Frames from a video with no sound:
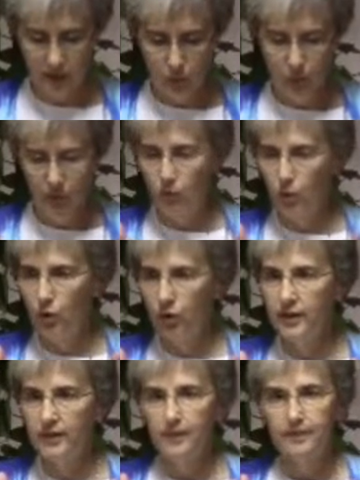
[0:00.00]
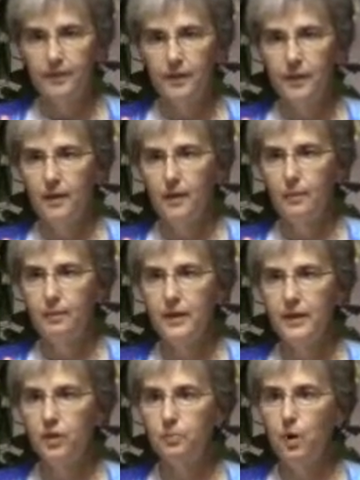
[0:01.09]
We would be
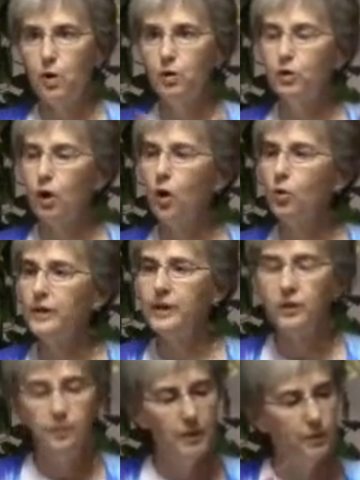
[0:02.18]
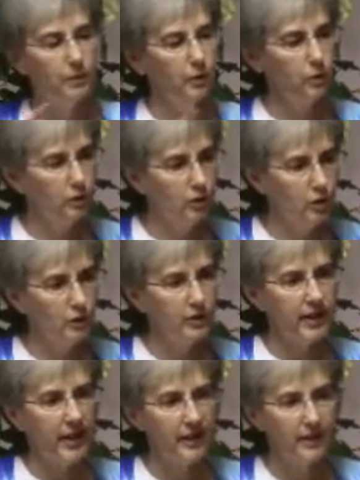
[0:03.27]
exposed only to people who looked
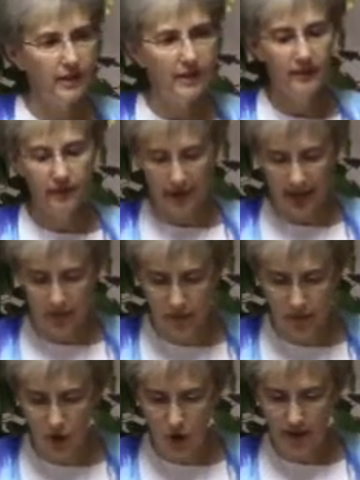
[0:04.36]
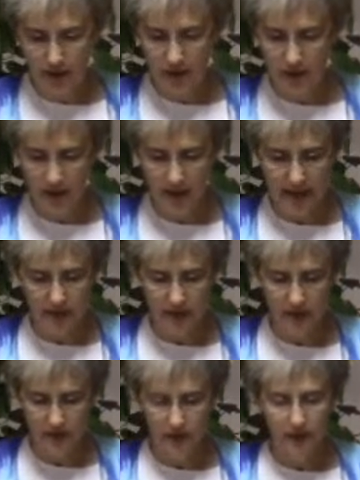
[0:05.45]
and lived and thought like
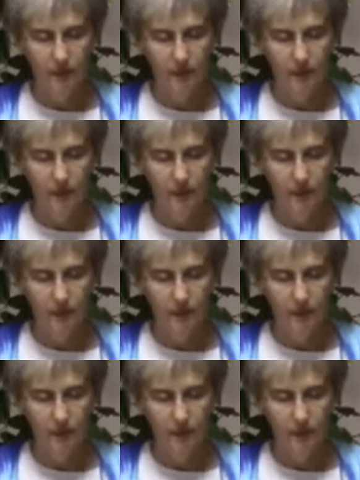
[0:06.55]
us.